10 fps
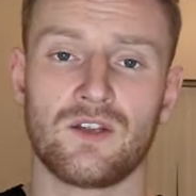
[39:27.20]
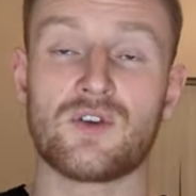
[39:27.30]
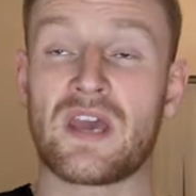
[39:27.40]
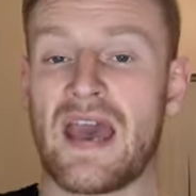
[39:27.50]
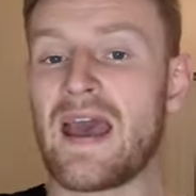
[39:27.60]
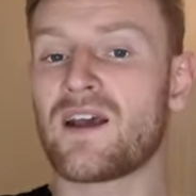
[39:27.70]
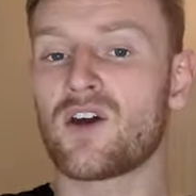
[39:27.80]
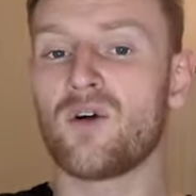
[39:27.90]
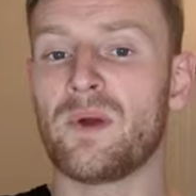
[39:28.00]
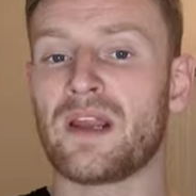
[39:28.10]
You can
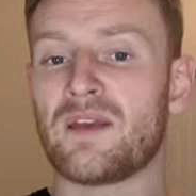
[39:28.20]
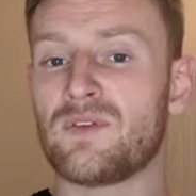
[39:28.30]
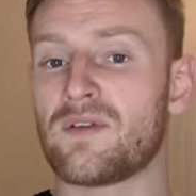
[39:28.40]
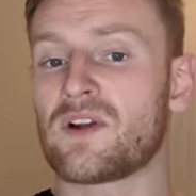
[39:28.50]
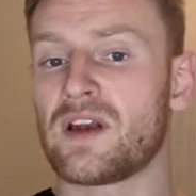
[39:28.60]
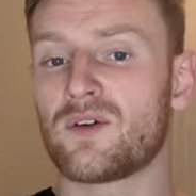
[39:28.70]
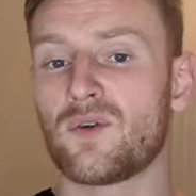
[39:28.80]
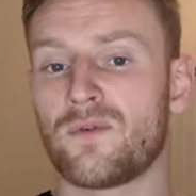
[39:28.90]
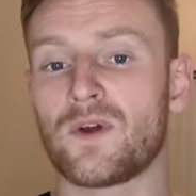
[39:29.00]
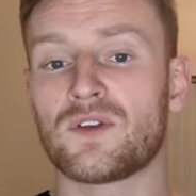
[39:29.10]
comment if you have
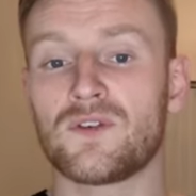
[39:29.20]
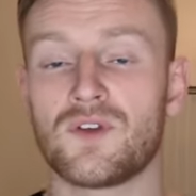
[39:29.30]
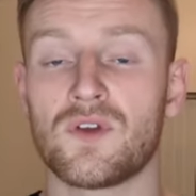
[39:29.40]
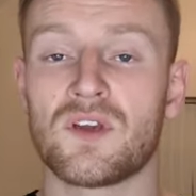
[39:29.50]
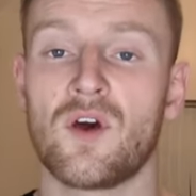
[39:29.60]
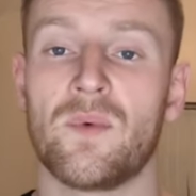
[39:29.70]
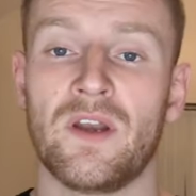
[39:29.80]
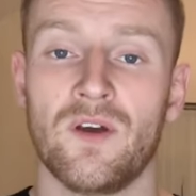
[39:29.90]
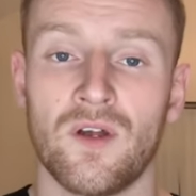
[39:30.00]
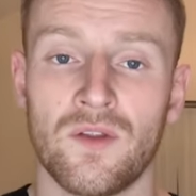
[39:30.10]
clinical photos, you can
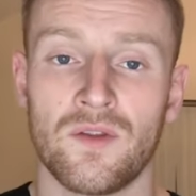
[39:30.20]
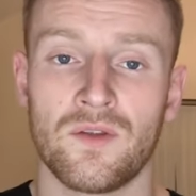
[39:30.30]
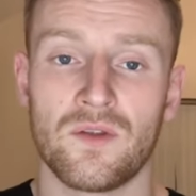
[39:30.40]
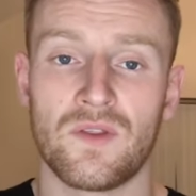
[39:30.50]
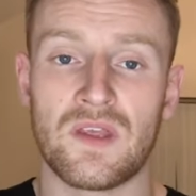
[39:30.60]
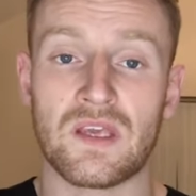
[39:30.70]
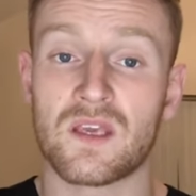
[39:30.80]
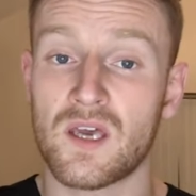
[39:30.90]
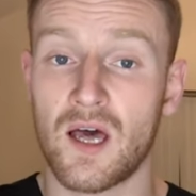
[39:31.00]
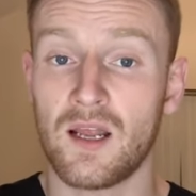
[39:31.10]
comment on the
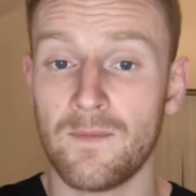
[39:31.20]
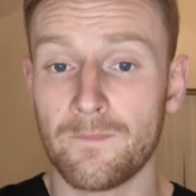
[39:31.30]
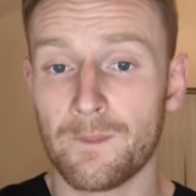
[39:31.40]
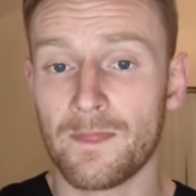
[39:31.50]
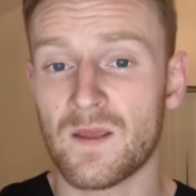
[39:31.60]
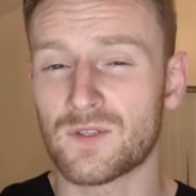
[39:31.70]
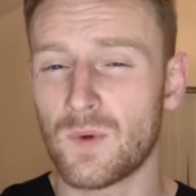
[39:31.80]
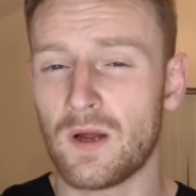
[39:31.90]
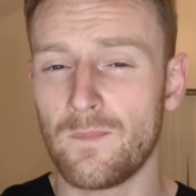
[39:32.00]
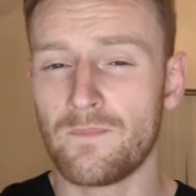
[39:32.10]
color as
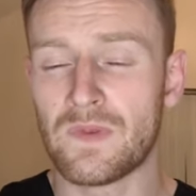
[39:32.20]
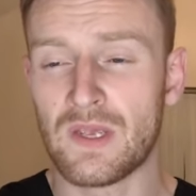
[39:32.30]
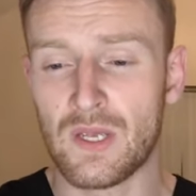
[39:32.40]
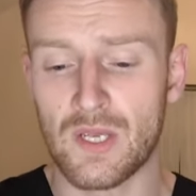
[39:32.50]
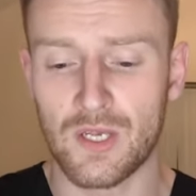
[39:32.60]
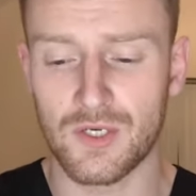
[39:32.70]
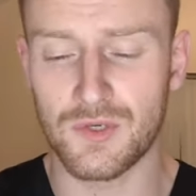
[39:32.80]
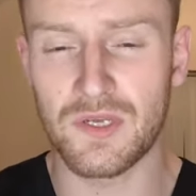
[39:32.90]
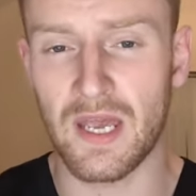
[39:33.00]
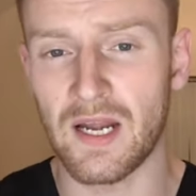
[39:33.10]
well because
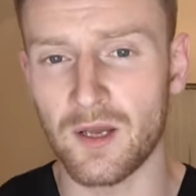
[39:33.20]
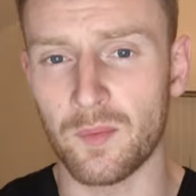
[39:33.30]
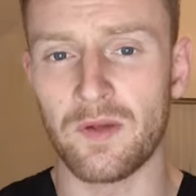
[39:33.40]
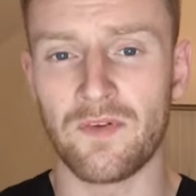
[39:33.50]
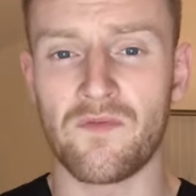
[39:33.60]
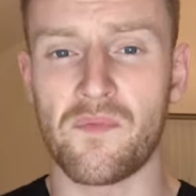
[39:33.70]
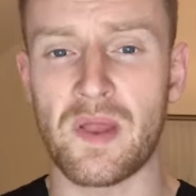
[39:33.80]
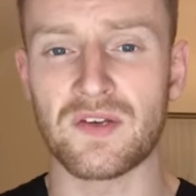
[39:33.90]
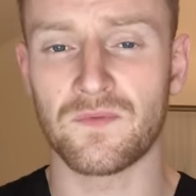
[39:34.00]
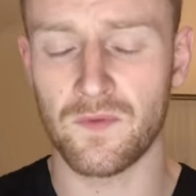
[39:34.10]
you can get a little bit of
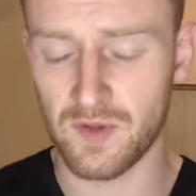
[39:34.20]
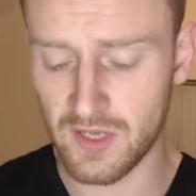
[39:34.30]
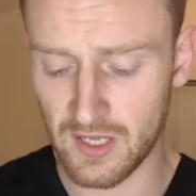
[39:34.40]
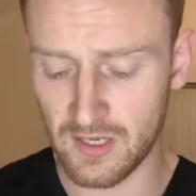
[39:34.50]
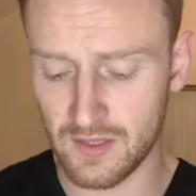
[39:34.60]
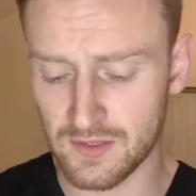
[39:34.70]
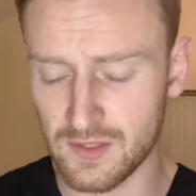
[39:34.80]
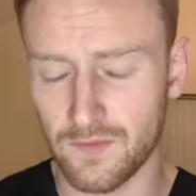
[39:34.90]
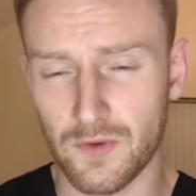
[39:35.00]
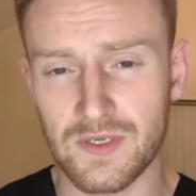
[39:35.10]
information from the color.
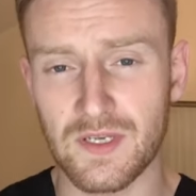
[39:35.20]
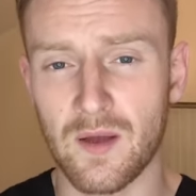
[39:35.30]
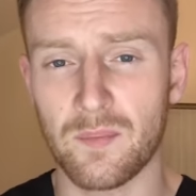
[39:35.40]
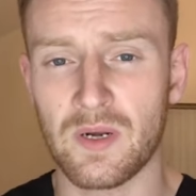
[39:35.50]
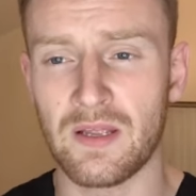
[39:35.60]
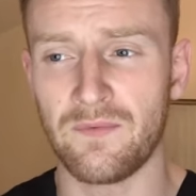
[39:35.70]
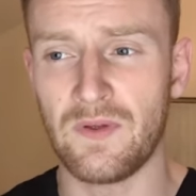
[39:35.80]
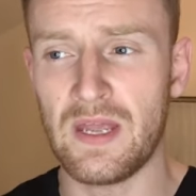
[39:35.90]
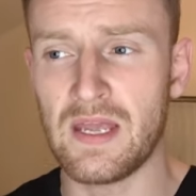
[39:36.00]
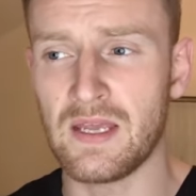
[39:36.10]
So for example, if
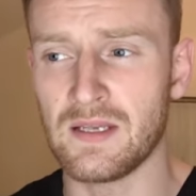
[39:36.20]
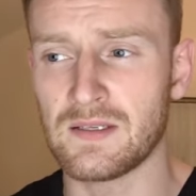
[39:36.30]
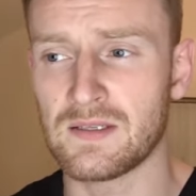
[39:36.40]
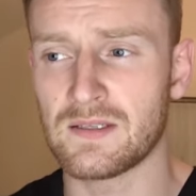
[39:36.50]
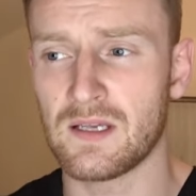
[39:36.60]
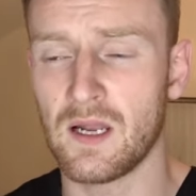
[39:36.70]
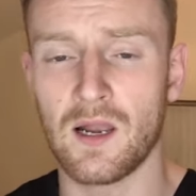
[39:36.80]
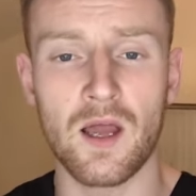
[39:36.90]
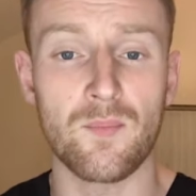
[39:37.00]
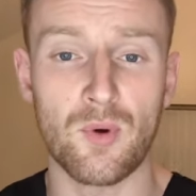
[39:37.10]
it is a
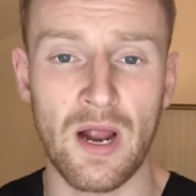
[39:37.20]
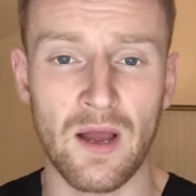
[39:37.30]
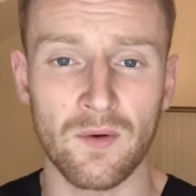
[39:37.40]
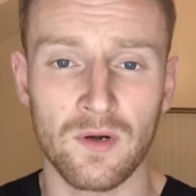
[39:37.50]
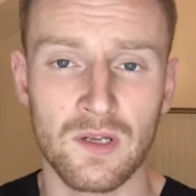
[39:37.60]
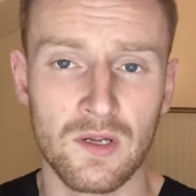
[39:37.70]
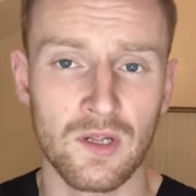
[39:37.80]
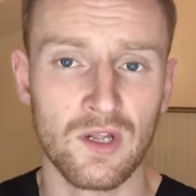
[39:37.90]
light brown